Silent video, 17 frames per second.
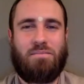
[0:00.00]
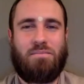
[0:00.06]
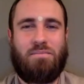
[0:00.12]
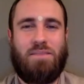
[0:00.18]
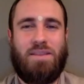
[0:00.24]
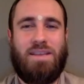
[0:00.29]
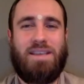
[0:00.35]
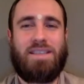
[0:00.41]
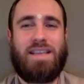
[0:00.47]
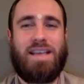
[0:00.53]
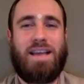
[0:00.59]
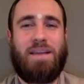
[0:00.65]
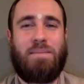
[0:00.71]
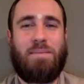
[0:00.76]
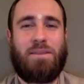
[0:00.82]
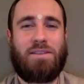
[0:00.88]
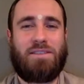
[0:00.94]
please
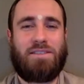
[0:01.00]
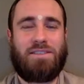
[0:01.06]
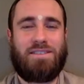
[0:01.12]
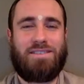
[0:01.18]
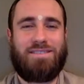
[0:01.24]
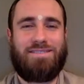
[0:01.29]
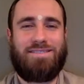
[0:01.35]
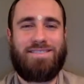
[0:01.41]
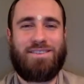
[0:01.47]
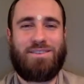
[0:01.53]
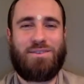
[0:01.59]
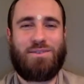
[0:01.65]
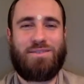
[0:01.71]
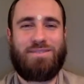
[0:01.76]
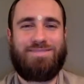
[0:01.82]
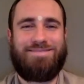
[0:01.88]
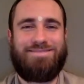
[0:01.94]
help us, you know.
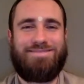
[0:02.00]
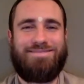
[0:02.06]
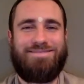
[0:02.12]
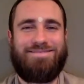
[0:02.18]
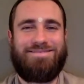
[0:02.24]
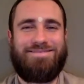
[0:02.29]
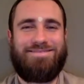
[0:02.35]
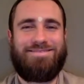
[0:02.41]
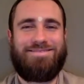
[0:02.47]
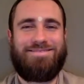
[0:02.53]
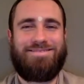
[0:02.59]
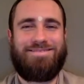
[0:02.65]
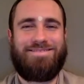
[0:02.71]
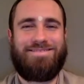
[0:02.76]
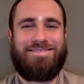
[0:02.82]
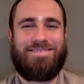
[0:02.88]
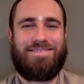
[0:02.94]

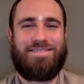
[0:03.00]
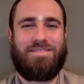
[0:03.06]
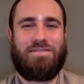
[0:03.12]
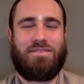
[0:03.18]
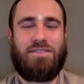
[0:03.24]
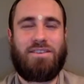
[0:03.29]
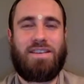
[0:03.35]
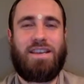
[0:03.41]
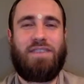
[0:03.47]
What